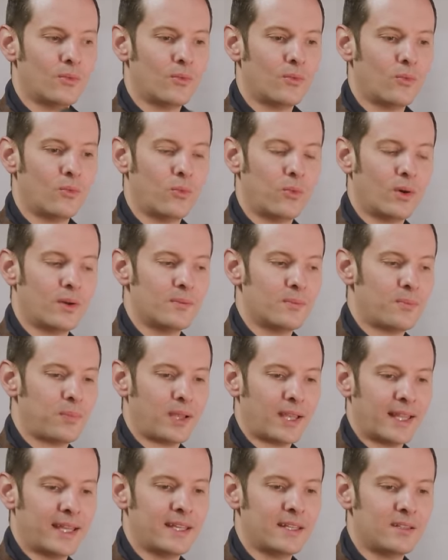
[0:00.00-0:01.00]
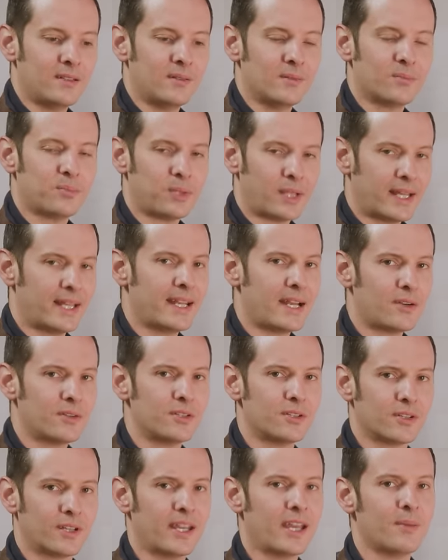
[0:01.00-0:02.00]
What plan plan out
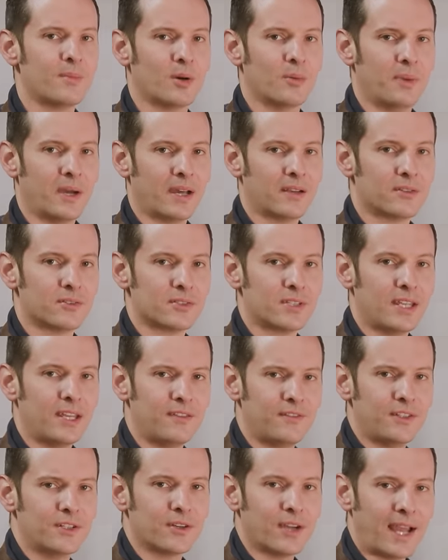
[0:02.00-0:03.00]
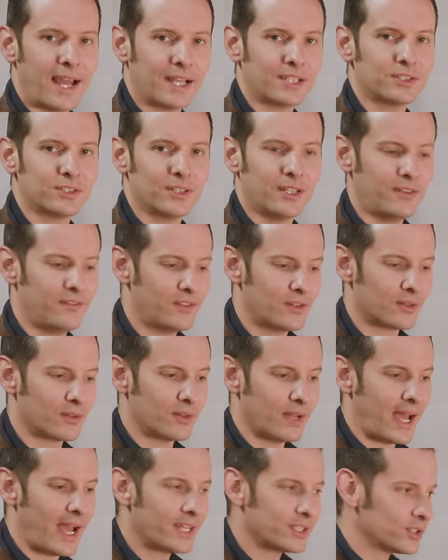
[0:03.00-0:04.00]
your camo patterns. If you're actually if
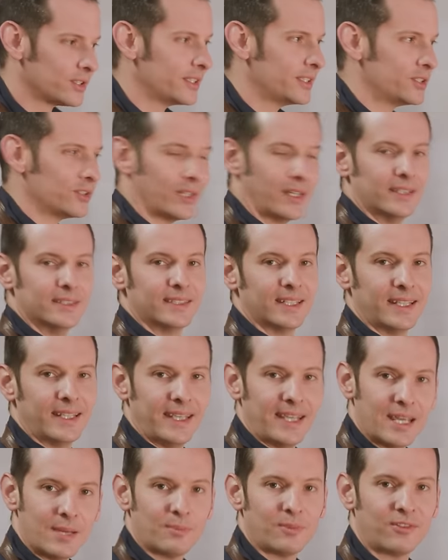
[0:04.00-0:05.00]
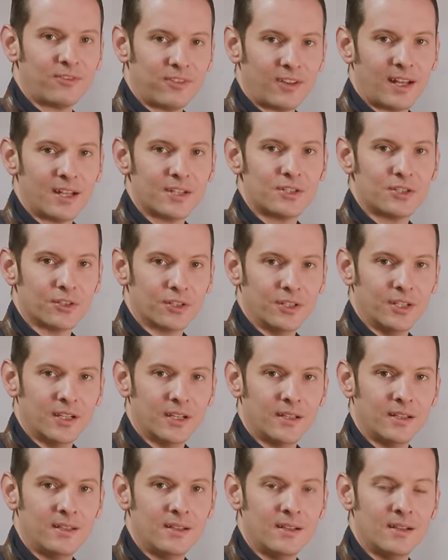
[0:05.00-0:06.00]
you're actually trying to camouflage your
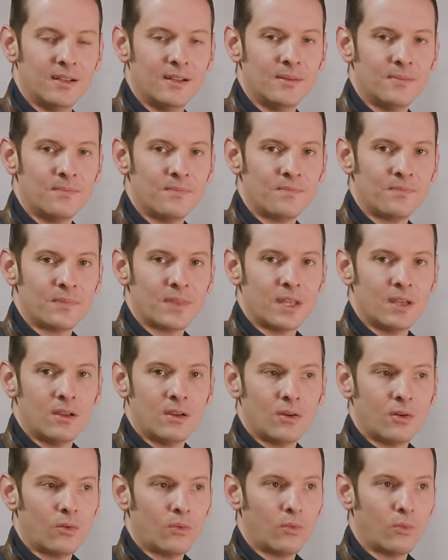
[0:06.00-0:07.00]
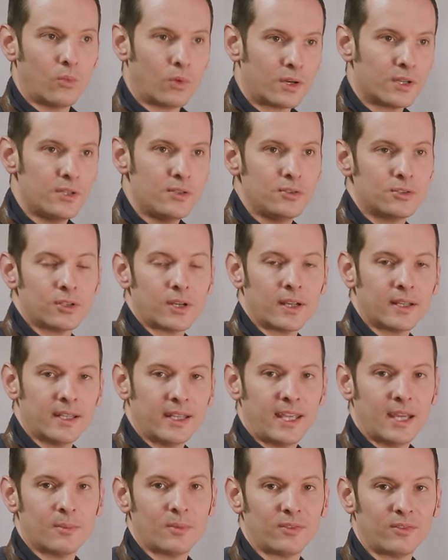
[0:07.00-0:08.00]
gun, what are you trying to
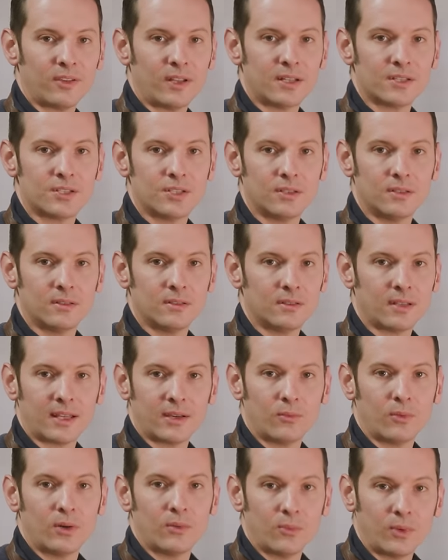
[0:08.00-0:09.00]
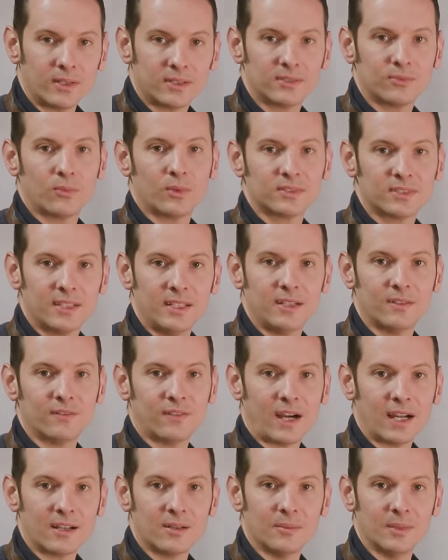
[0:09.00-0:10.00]
camouflage it? Like what what's what's the
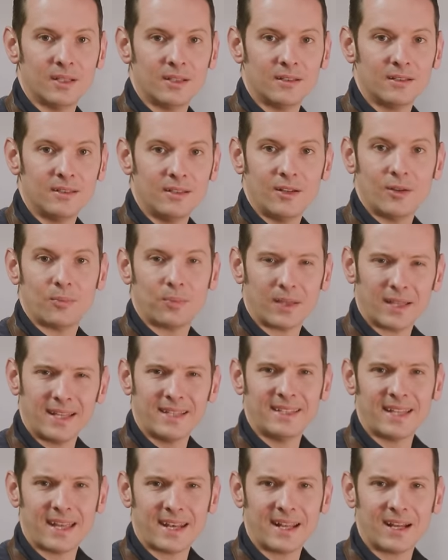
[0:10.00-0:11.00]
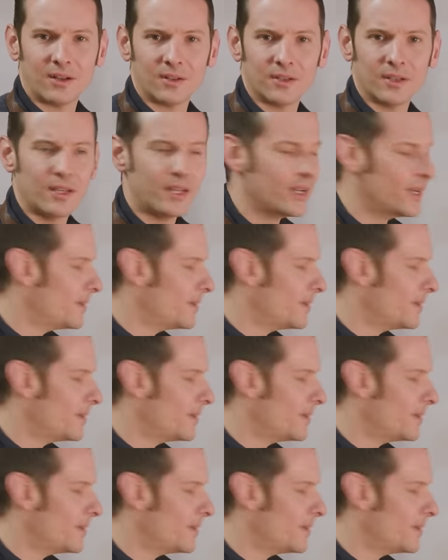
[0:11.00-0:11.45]
environment? You know, plan that out.